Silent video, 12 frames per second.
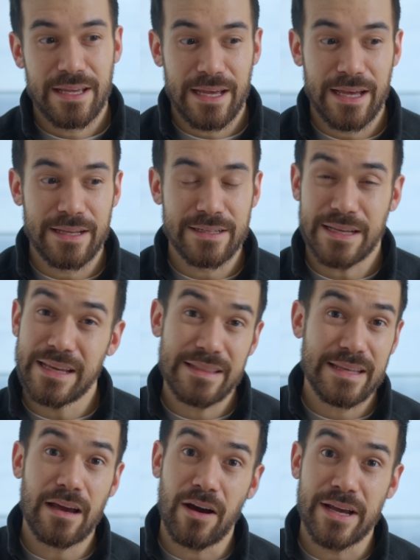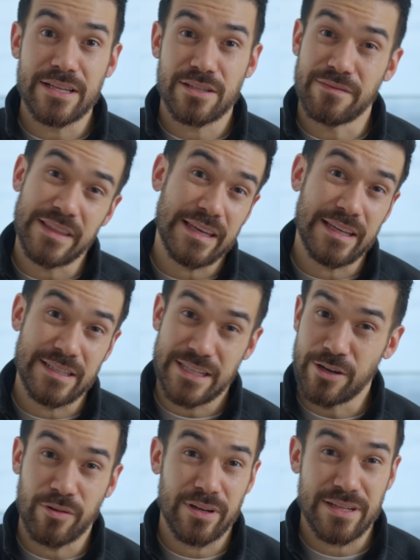and in the eyes of the
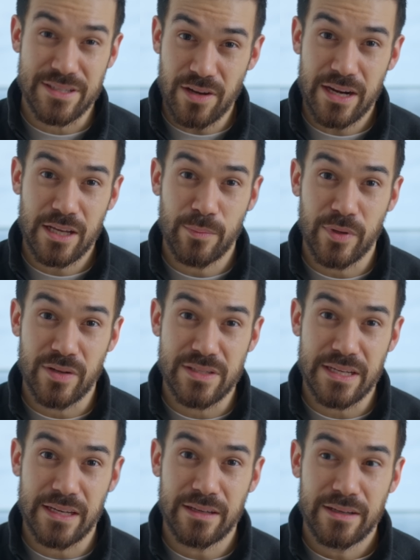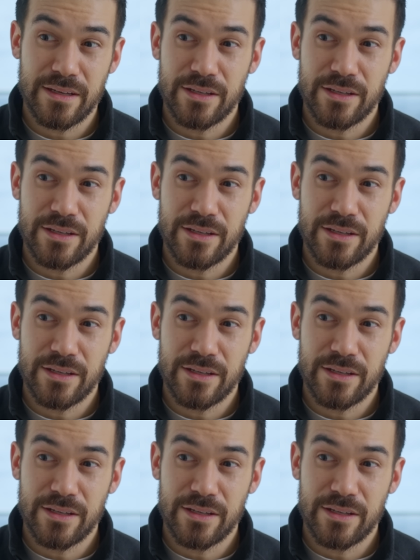interior design community,